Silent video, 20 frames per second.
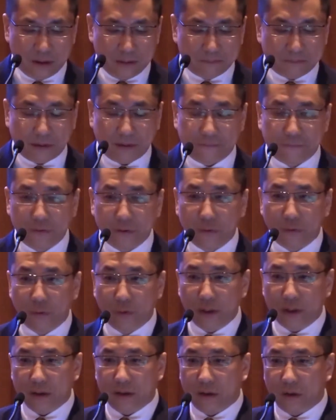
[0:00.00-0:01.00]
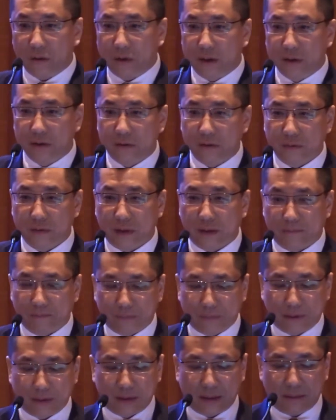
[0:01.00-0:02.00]
But if you really go into
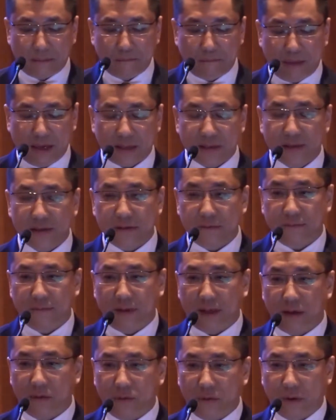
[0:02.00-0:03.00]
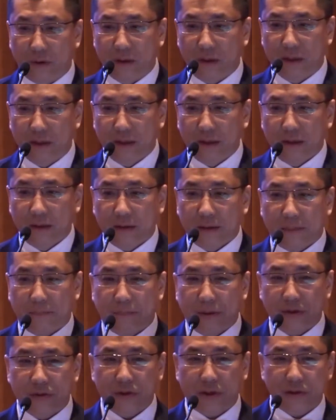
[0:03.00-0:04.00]
the massive network, the
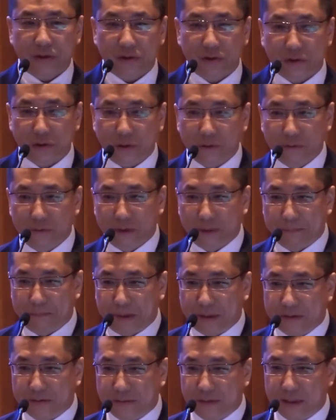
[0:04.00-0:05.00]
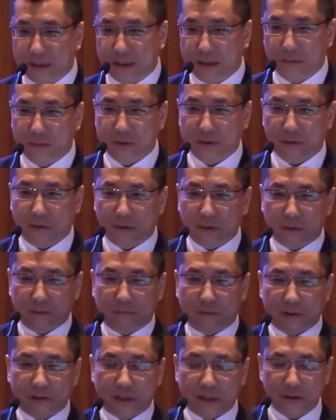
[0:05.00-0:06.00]
picture I just showed you, a big city with all the
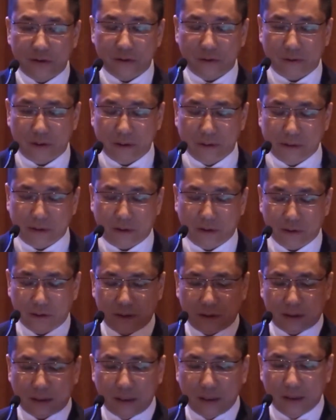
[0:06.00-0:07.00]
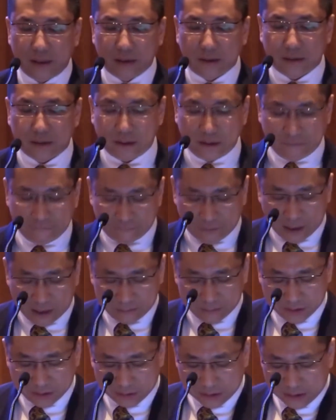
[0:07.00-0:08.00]
residential area, all the
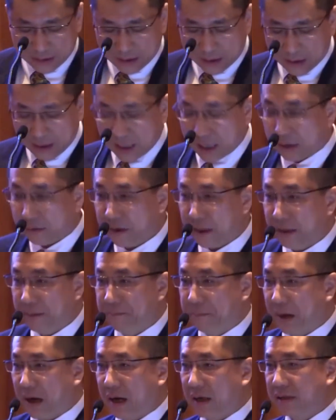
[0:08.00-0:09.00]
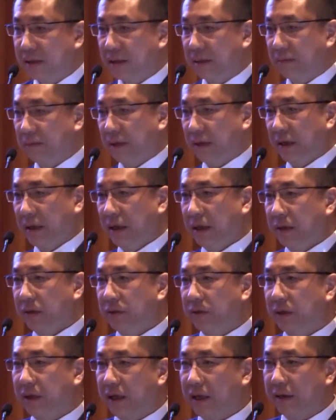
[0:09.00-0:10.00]
environment, how can you possibly
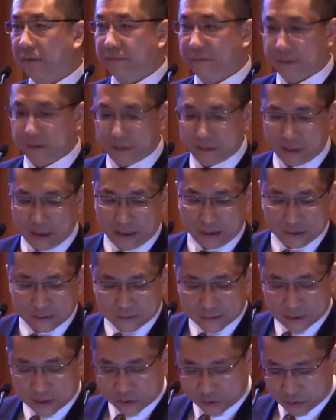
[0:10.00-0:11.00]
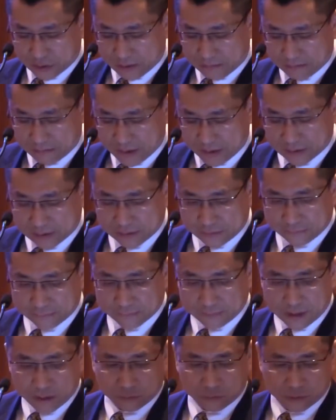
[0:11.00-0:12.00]
to cover that such a massive
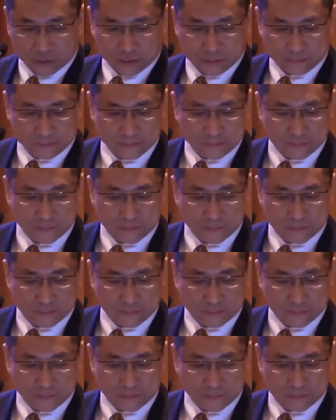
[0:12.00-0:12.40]
network?